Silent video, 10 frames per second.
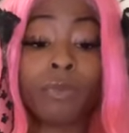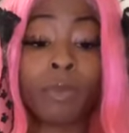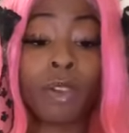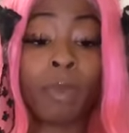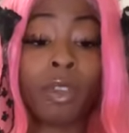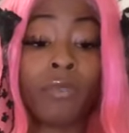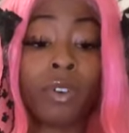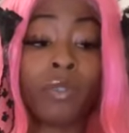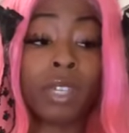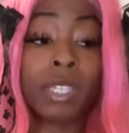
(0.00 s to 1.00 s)
I'm here. I'm here for
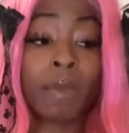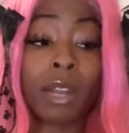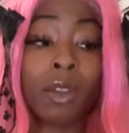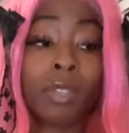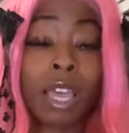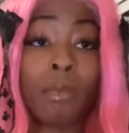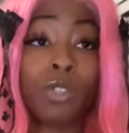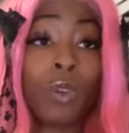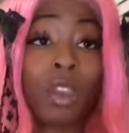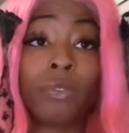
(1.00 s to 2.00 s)
a fun time, not a long time. But
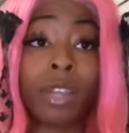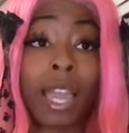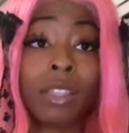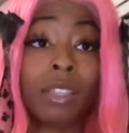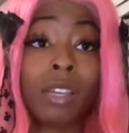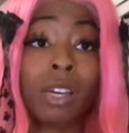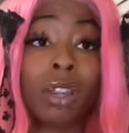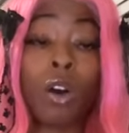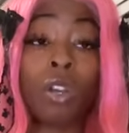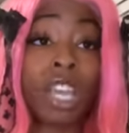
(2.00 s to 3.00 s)
you here for like the
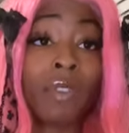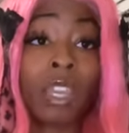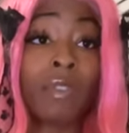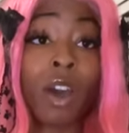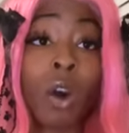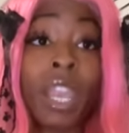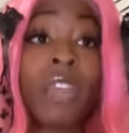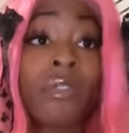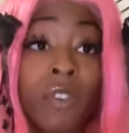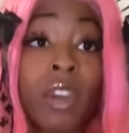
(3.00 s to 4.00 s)
longevity of it all and
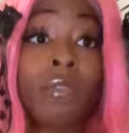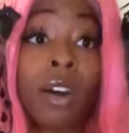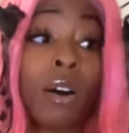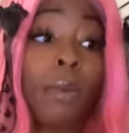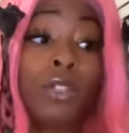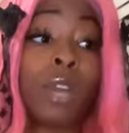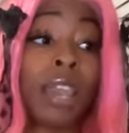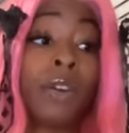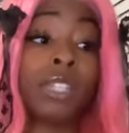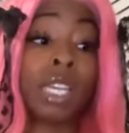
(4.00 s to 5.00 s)
the fun of it all. But you're not
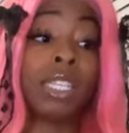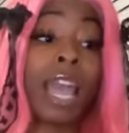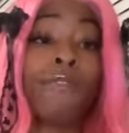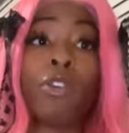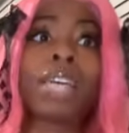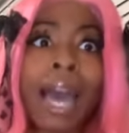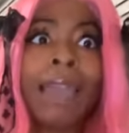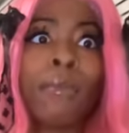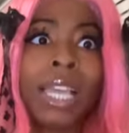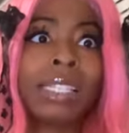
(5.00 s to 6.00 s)
here to just have your
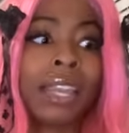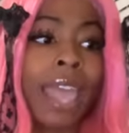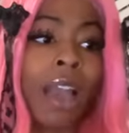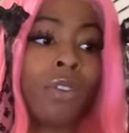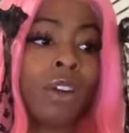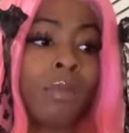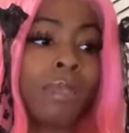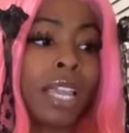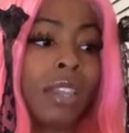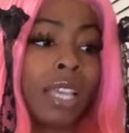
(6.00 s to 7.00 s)
time wasted now. You know what I'm
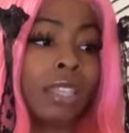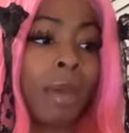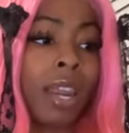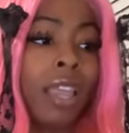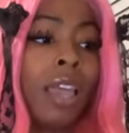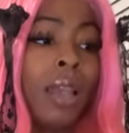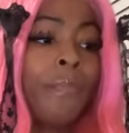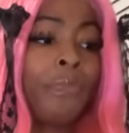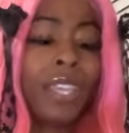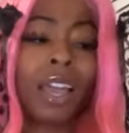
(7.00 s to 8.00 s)
saying? Like somebody
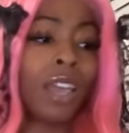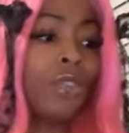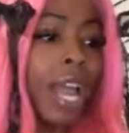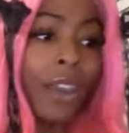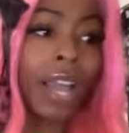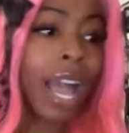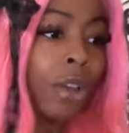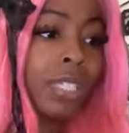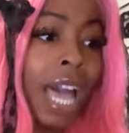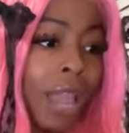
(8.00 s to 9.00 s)
yeah, you're not here to have
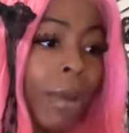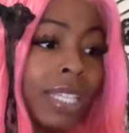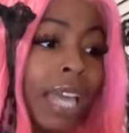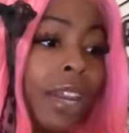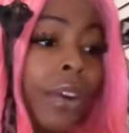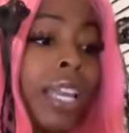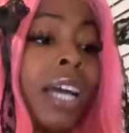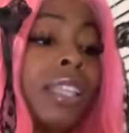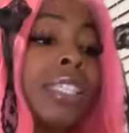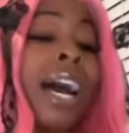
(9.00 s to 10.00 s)
your time wasted. I literally
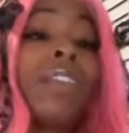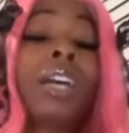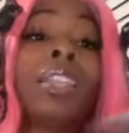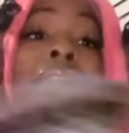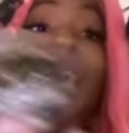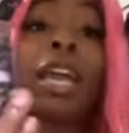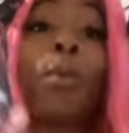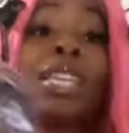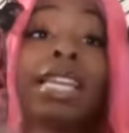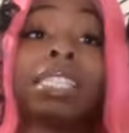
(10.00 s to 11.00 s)
cut the cut the deck at
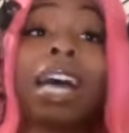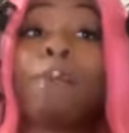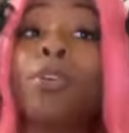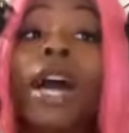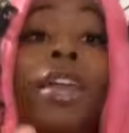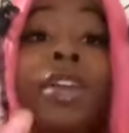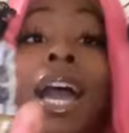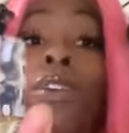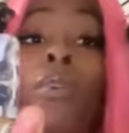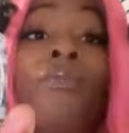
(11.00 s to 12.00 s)
wasting time. You're not here to
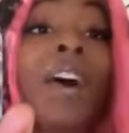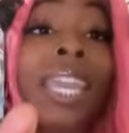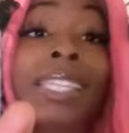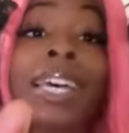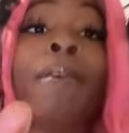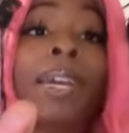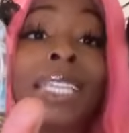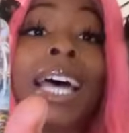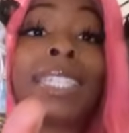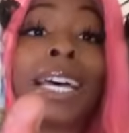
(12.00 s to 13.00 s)
have your fucking time
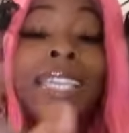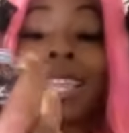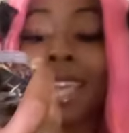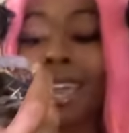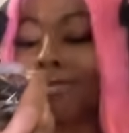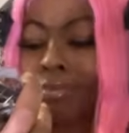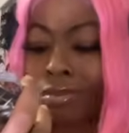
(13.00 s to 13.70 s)
wasted as I said that.